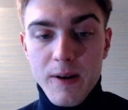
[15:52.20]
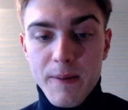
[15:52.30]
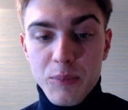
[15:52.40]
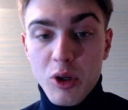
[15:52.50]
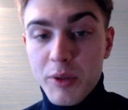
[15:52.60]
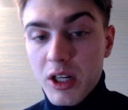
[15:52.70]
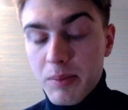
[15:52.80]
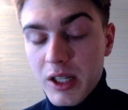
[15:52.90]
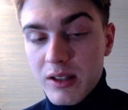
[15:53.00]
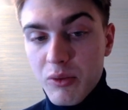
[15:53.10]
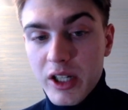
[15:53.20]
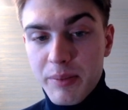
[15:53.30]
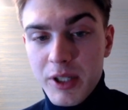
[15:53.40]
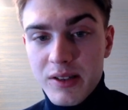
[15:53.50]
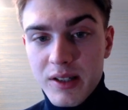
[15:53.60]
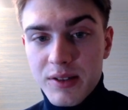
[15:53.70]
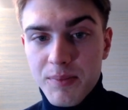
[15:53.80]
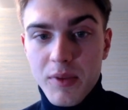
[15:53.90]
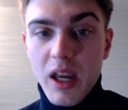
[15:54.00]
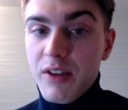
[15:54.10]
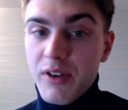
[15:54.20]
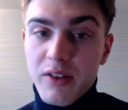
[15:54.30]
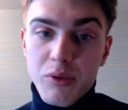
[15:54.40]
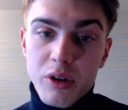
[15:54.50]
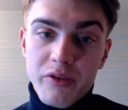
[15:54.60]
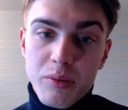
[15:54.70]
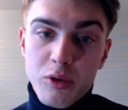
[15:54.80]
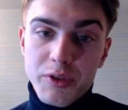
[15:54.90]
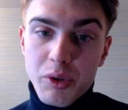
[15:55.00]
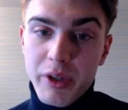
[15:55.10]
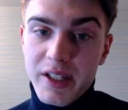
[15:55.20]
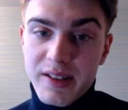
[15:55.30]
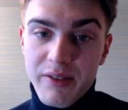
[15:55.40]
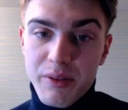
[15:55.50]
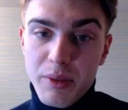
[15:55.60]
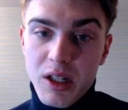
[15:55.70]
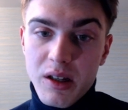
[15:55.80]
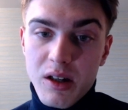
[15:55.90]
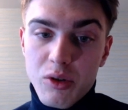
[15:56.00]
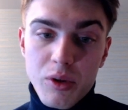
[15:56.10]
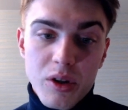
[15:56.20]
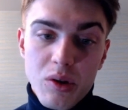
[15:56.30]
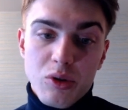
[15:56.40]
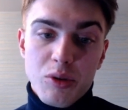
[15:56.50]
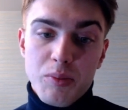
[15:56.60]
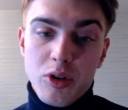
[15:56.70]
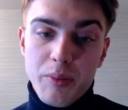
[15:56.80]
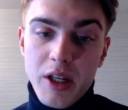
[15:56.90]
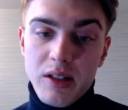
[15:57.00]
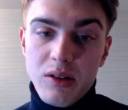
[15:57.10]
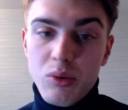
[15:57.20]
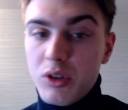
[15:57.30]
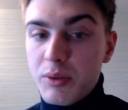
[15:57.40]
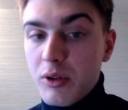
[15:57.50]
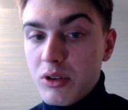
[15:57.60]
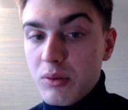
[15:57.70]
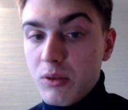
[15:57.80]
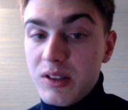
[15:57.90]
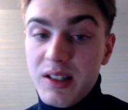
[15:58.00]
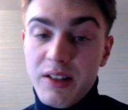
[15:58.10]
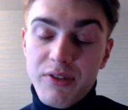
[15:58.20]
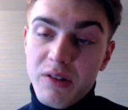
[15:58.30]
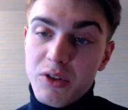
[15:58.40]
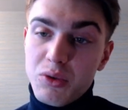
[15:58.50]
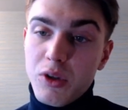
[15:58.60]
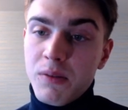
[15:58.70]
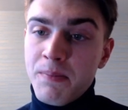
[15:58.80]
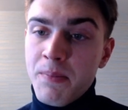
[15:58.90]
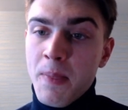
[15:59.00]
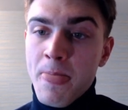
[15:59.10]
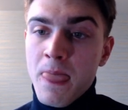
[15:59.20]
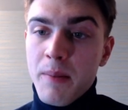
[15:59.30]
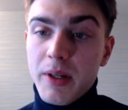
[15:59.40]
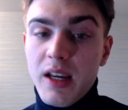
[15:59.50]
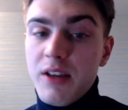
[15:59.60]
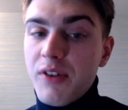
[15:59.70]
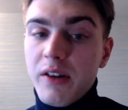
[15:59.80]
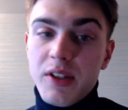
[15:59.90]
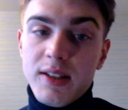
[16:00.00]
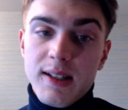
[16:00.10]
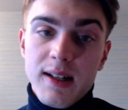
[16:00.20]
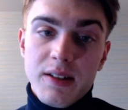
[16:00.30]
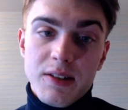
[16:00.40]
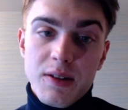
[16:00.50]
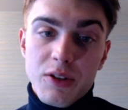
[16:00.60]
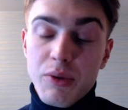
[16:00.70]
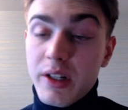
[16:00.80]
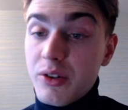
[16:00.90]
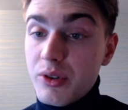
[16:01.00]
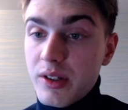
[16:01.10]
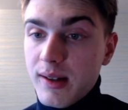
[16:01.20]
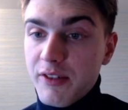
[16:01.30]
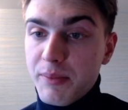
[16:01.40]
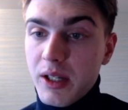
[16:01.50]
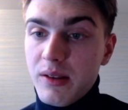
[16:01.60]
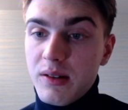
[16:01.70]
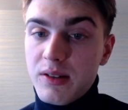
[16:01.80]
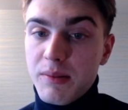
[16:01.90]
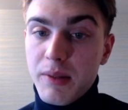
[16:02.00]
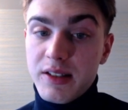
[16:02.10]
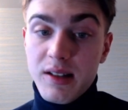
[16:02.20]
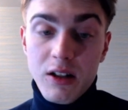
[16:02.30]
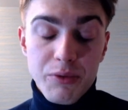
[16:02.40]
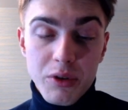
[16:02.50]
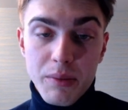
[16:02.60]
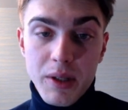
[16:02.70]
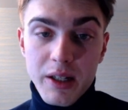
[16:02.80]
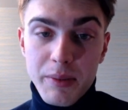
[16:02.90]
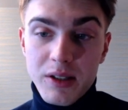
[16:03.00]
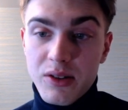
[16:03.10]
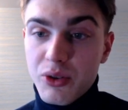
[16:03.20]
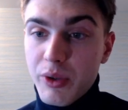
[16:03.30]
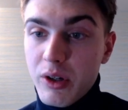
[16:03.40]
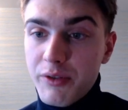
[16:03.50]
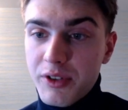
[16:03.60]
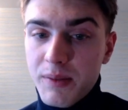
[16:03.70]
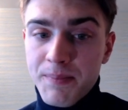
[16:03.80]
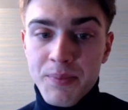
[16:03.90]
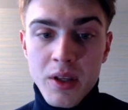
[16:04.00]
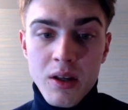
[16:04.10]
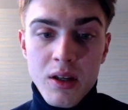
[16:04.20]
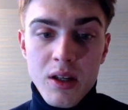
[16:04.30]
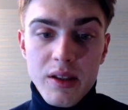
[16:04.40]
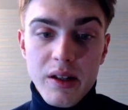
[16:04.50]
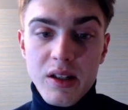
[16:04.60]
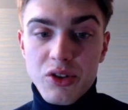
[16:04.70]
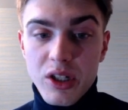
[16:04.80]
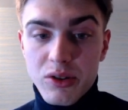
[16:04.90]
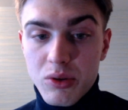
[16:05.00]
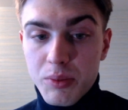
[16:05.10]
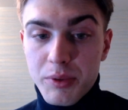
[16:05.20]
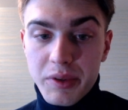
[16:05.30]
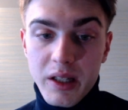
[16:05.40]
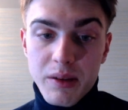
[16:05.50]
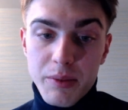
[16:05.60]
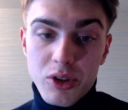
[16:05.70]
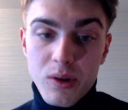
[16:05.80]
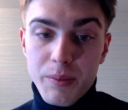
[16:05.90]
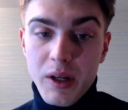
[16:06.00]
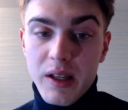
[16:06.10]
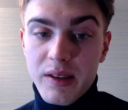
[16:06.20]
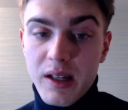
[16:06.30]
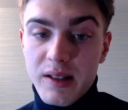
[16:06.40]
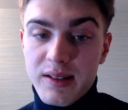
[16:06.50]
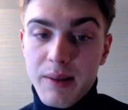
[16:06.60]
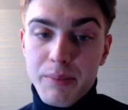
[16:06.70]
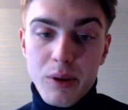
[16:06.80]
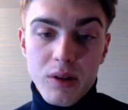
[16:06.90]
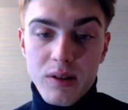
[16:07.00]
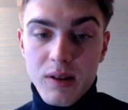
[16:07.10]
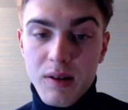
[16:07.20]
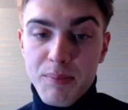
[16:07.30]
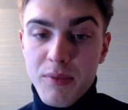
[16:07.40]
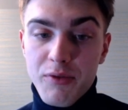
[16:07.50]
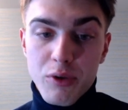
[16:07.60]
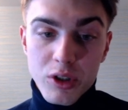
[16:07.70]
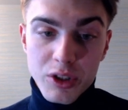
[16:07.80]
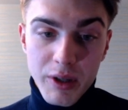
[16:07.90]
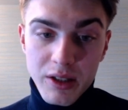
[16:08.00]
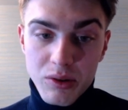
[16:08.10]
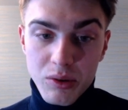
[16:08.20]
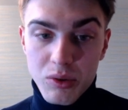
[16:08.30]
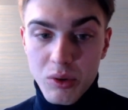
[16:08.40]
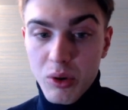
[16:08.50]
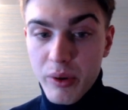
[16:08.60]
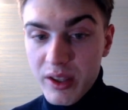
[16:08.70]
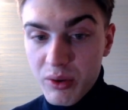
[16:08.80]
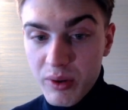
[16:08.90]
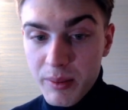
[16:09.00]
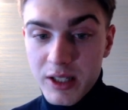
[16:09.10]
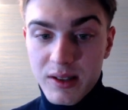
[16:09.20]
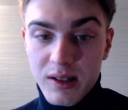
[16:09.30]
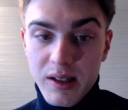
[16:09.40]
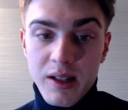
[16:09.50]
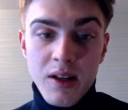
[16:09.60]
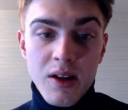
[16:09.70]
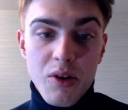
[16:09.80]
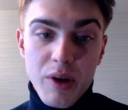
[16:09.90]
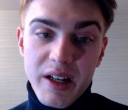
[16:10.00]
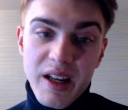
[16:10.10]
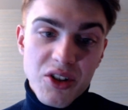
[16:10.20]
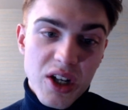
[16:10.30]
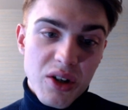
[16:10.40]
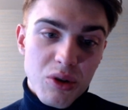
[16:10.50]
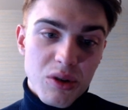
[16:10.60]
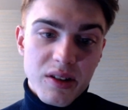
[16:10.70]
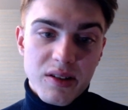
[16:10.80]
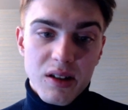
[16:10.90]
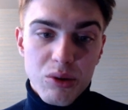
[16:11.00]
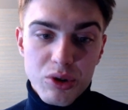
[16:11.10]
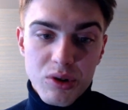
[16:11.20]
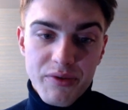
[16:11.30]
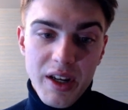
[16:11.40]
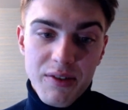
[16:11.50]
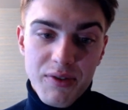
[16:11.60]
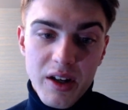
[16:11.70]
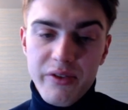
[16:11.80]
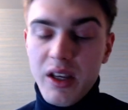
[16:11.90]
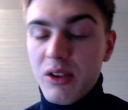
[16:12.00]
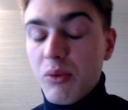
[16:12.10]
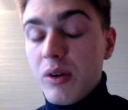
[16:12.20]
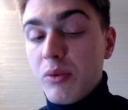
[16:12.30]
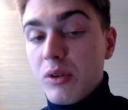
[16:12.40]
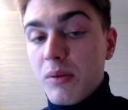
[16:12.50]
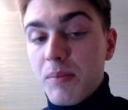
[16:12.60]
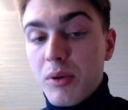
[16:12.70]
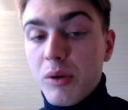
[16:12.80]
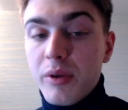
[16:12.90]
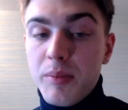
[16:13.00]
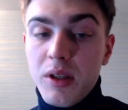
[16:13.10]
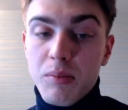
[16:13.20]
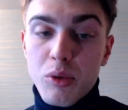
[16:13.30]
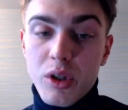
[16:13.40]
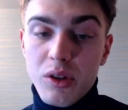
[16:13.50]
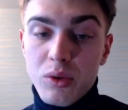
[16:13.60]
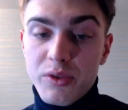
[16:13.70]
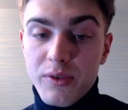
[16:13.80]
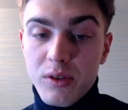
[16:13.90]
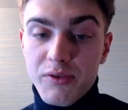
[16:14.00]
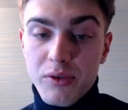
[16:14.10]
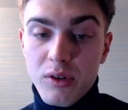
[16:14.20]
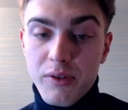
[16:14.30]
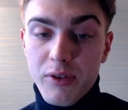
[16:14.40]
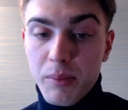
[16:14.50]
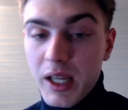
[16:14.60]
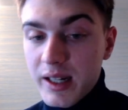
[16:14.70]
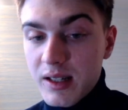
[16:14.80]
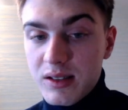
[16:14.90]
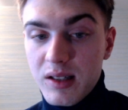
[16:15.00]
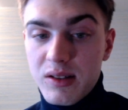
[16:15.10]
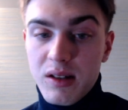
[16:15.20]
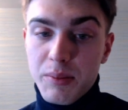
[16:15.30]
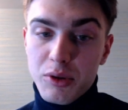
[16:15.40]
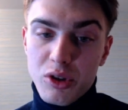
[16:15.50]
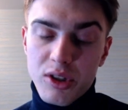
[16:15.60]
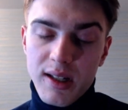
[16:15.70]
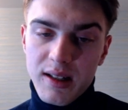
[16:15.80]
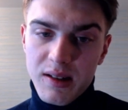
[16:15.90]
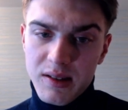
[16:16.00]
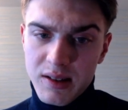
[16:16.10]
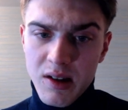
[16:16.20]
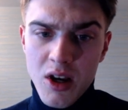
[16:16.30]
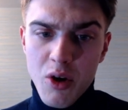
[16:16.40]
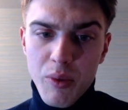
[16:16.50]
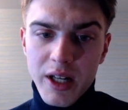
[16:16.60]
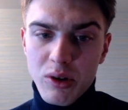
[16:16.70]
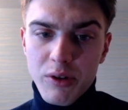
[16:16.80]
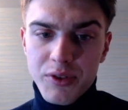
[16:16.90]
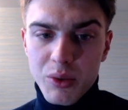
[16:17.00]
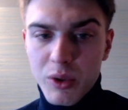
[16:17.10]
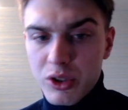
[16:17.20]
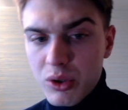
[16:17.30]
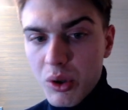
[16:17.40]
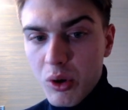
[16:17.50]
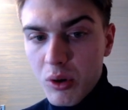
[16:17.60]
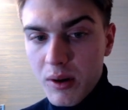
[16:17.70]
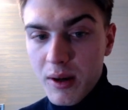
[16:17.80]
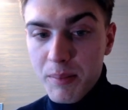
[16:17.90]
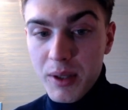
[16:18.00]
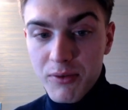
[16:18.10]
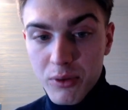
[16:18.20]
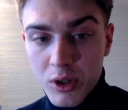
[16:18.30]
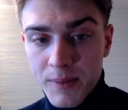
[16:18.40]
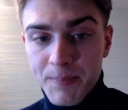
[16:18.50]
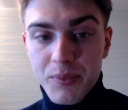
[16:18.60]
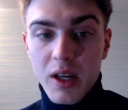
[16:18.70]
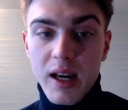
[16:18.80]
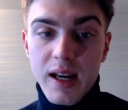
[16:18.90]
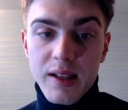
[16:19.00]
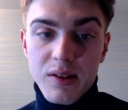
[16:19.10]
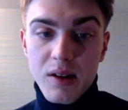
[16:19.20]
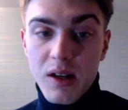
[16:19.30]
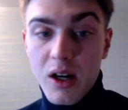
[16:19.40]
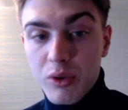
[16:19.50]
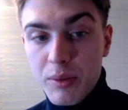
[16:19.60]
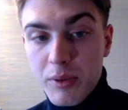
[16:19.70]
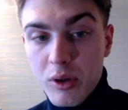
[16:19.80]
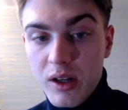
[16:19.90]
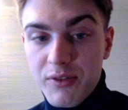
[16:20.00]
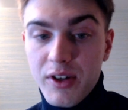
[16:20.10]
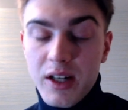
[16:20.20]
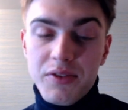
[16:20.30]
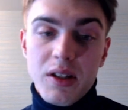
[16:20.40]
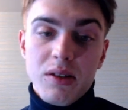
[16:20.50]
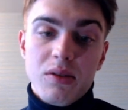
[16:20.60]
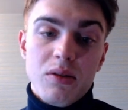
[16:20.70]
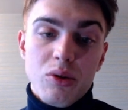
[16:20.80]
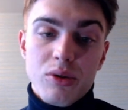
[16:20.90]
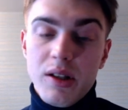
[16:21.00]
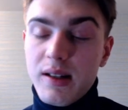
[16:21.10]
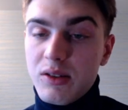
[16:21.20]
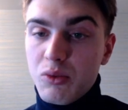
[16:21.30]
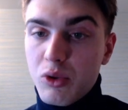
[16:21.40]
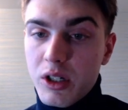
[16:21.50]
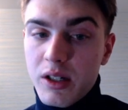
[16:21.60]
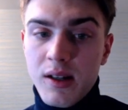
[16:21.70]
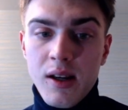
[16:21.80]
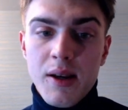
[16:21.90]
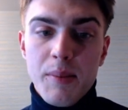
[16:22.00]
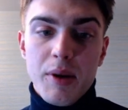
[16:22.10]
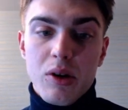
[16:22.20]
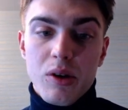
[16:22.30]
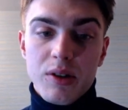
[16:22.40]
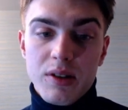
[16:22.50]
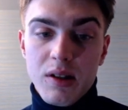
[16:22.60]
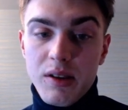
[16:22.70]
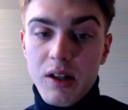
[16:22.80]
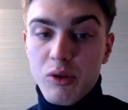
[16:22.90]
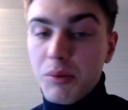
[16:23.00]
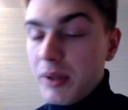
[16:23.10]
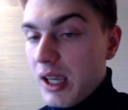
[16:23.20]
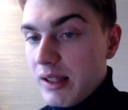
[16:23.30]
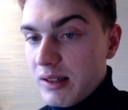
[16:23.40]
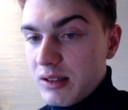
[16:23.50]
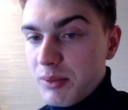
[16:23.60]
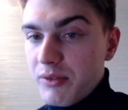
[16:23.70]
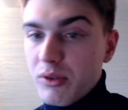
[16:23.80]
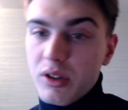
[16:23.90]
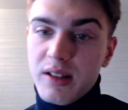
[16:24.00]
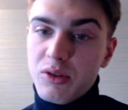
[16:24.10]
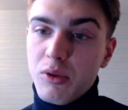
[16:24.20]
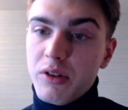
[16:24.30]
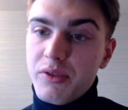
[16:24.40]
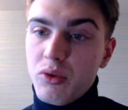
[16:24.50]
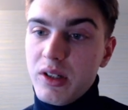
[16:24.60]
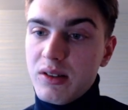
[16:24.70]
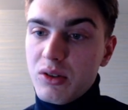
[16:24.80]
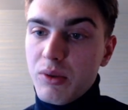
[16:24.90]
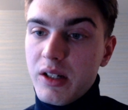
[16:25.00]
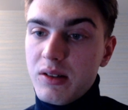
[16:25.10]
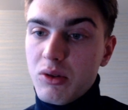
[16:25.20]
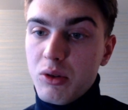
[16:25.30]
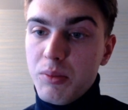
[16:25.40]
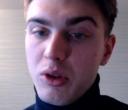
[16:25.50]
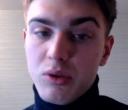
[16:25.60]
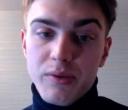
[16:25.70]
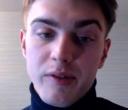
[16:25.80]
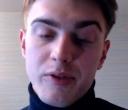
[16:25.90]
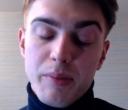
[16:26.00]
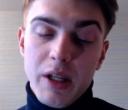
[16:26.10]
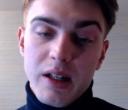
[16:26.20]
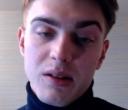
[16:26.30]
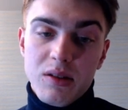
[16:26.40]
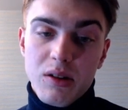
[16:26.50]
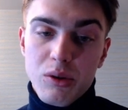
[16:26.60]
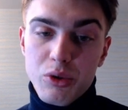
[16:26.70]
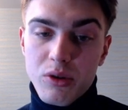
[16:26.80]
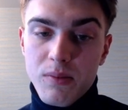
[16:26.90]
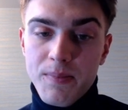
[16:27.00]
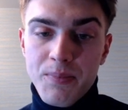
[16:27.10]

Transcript: Dominic playing the white pieces. a5 one of the moves, queen e7 being another one. Also bishop takes e2 is possible, c5 as well. But a5, line is quite interesting. I've played this myself with the black pieces quite often. The idea is just to protect the bishop and then at some point force white to go a3 basically, when in general this inclusion of a5, a3 will probably be more useful for black, since in a position like this, white often wants to go b4, and now with the pawn on a5 that usually doesn't work because there will be 8 takes b4. That's one of the reasons why this could be useful for black, this inclusion.